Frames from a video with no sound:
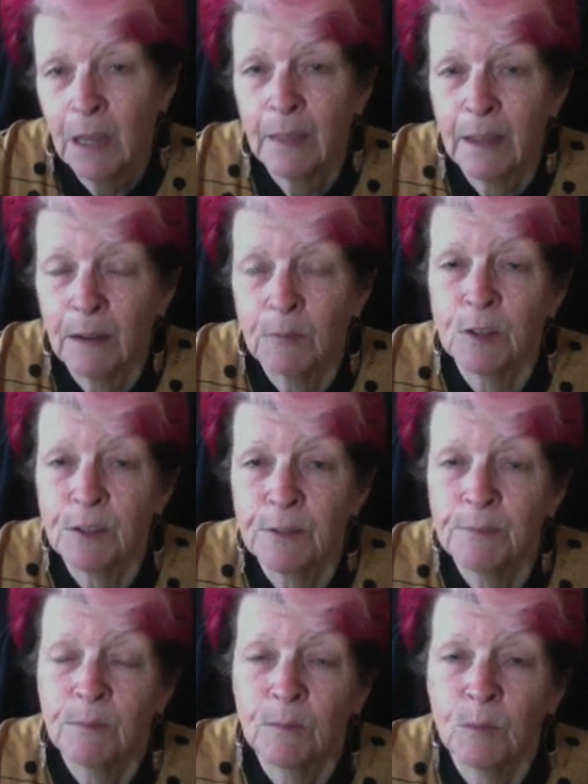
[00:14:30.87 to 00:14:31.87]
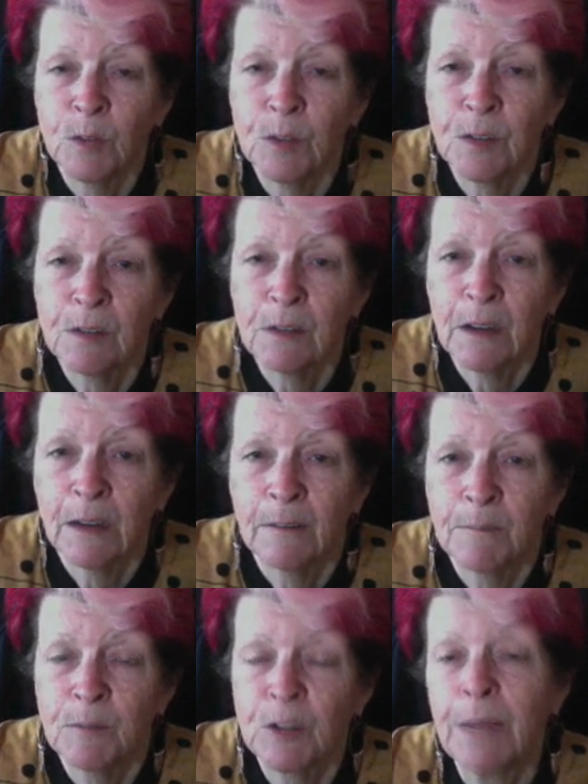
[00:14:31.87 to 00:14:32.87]
that was
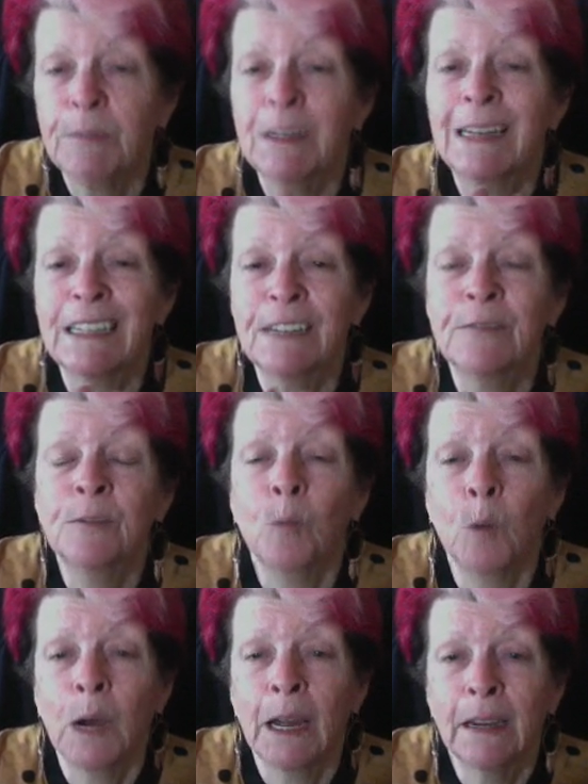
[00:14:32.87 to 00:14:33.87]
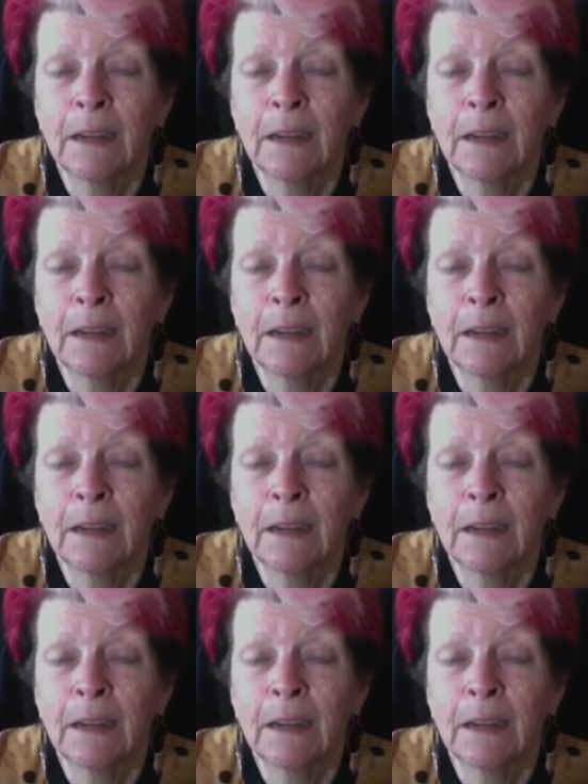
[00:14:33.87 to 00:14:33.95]
shaped in a different way.